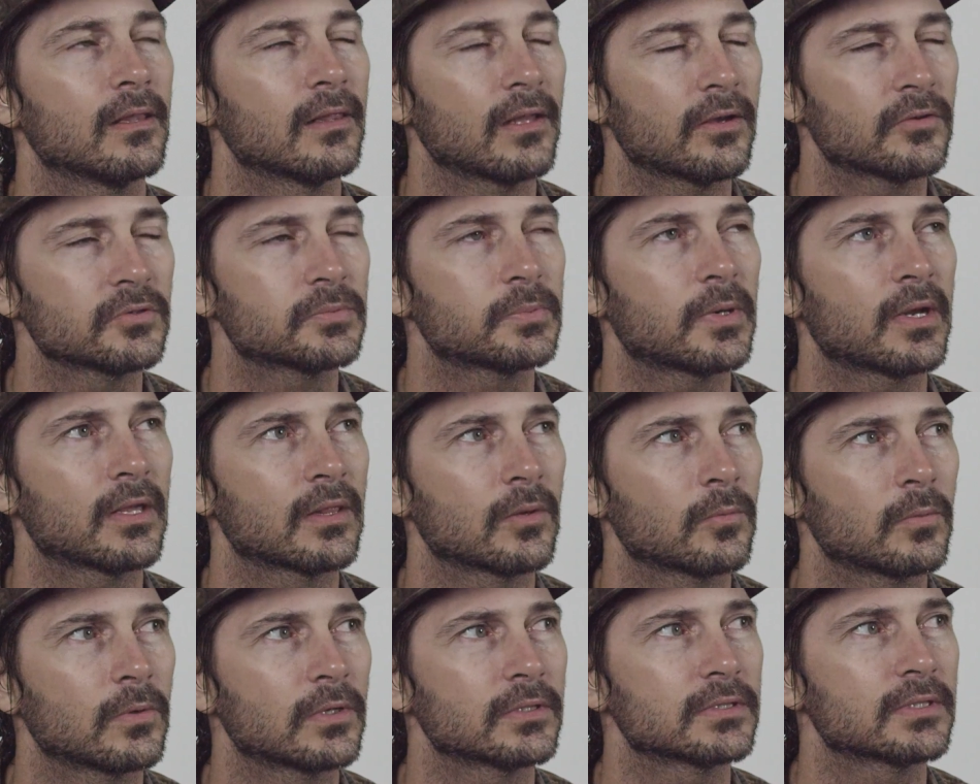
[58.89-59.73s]
That was probably
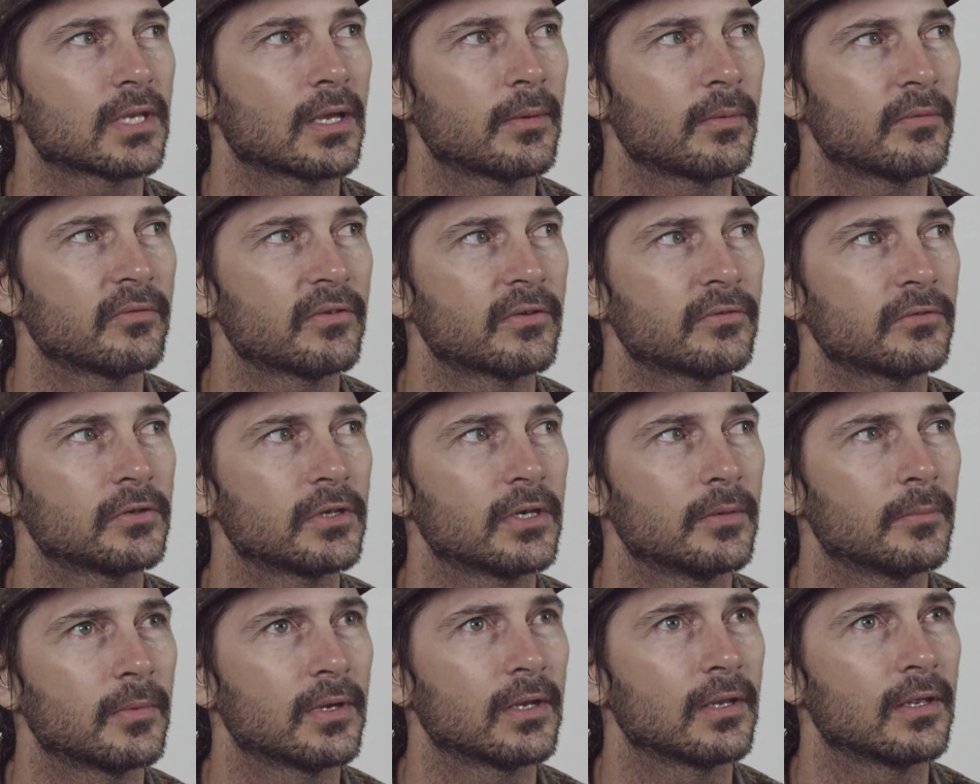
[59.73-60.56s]
the worst time I've ever
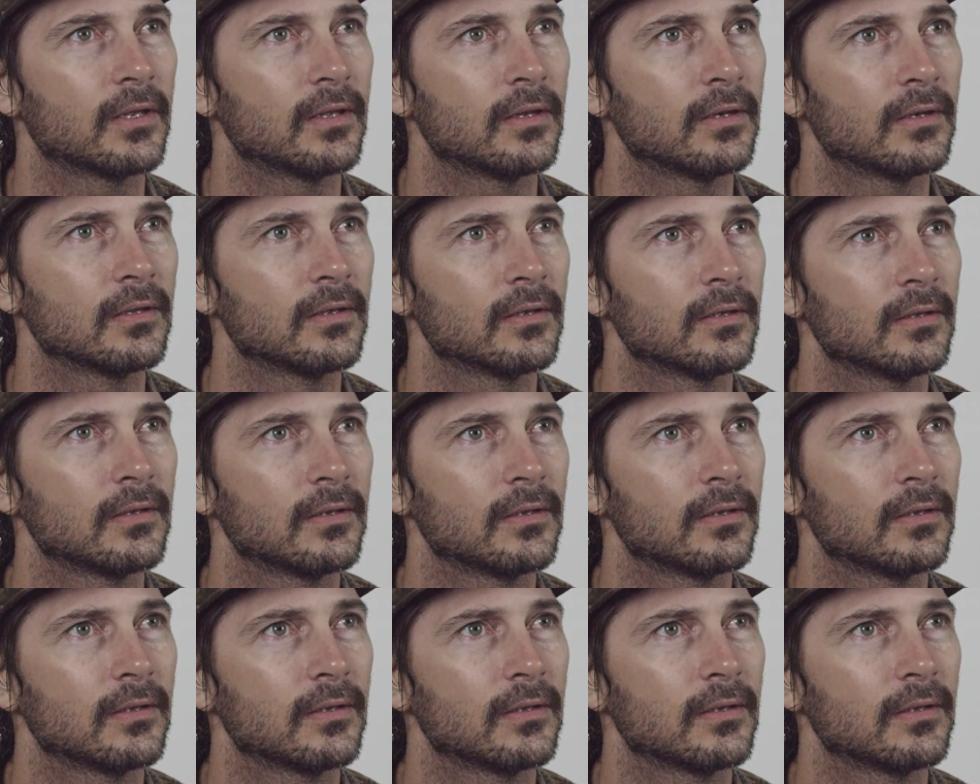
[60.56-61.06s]
hit my head.